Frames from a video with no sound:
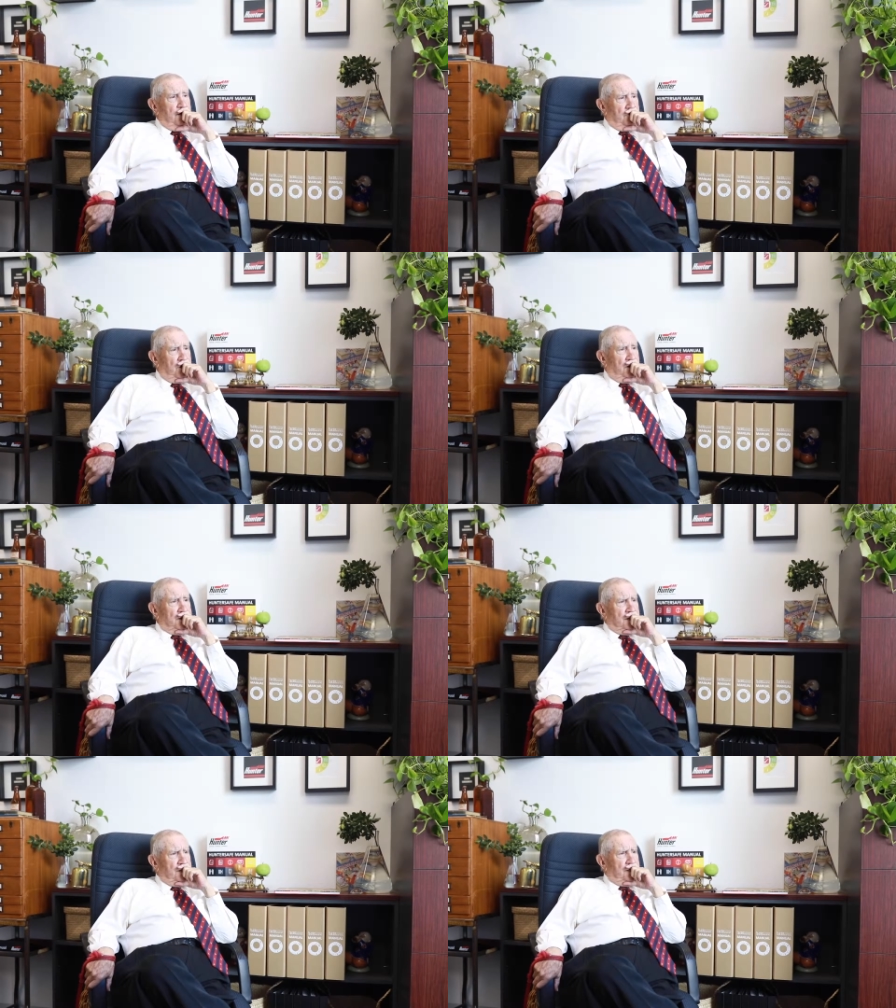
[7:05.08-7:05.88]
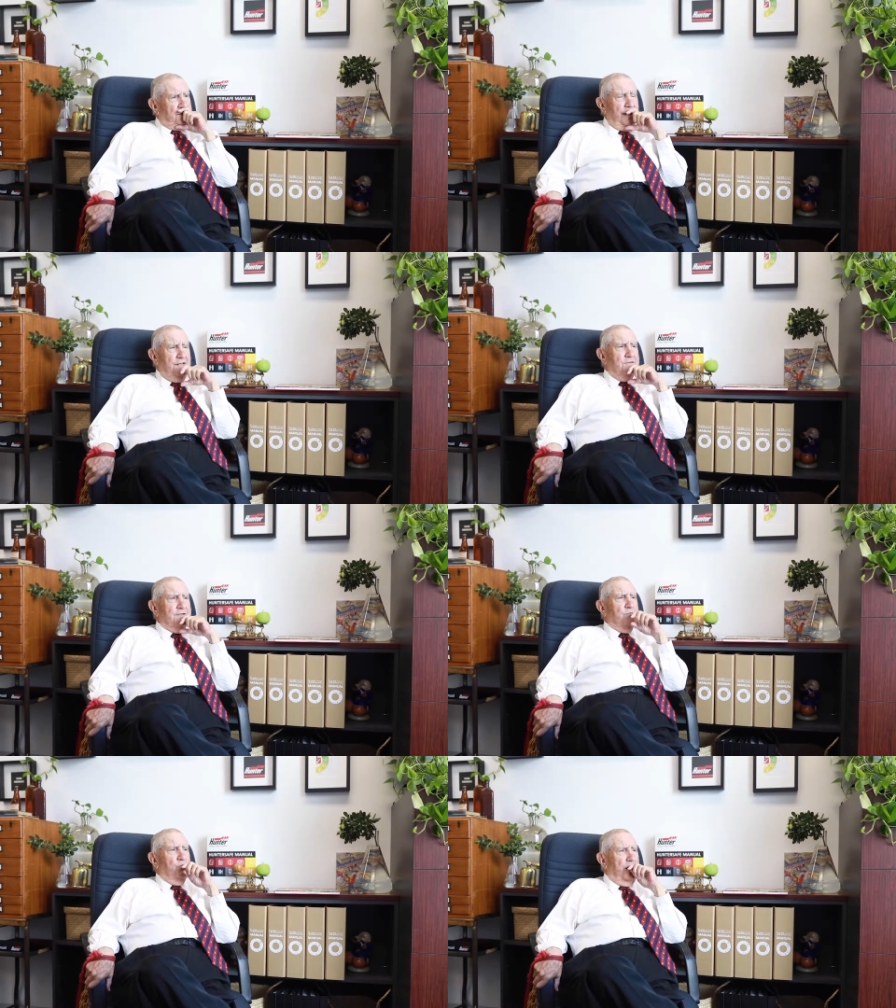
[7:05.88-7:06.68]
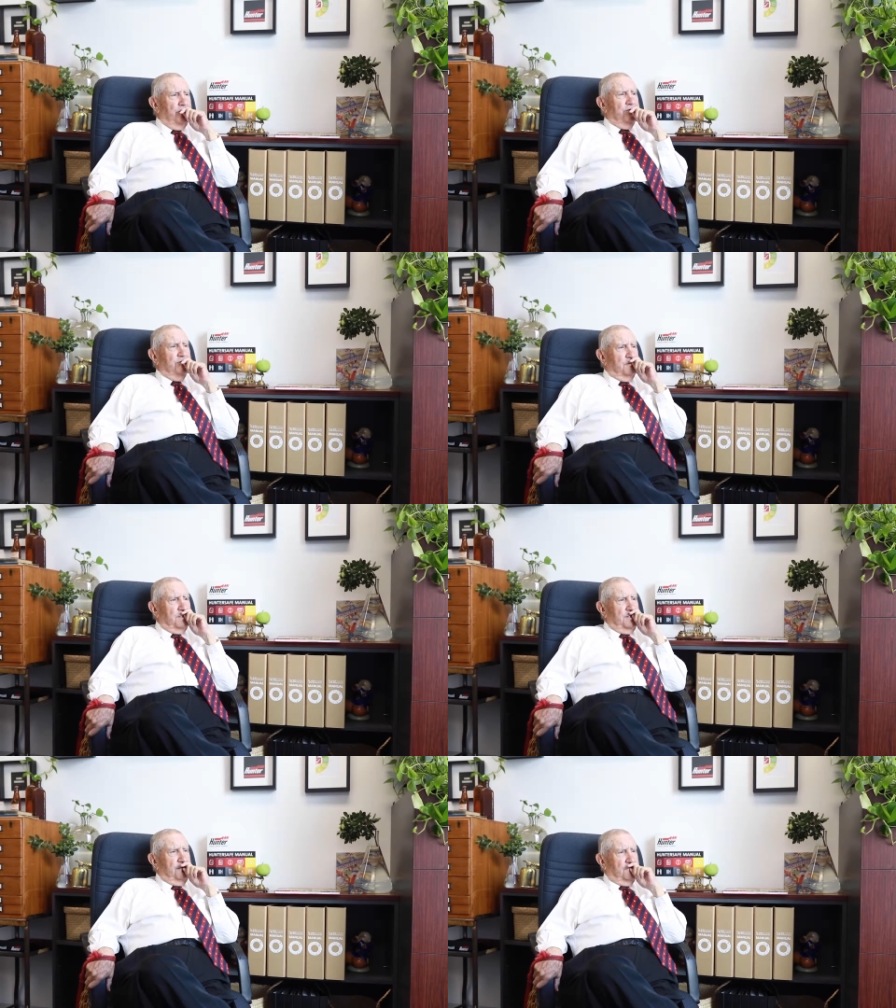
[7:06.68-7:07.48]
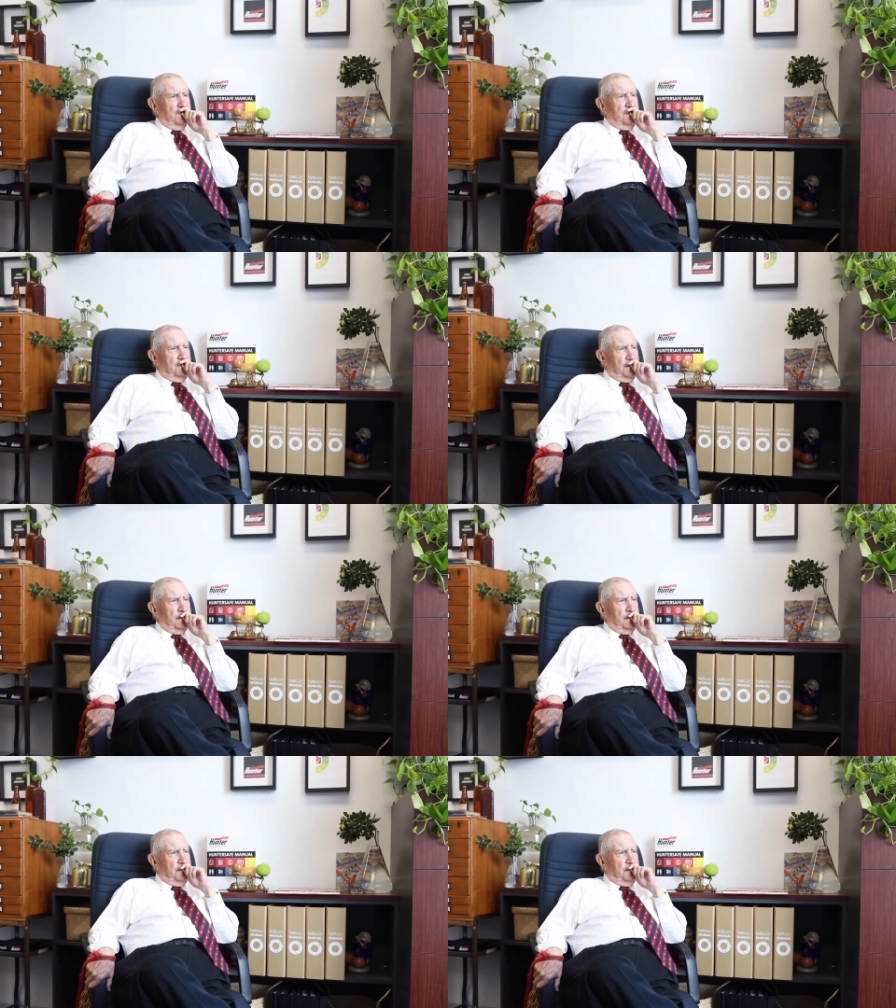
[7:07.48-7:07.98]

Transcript: Right. The only thing that worries me, he said,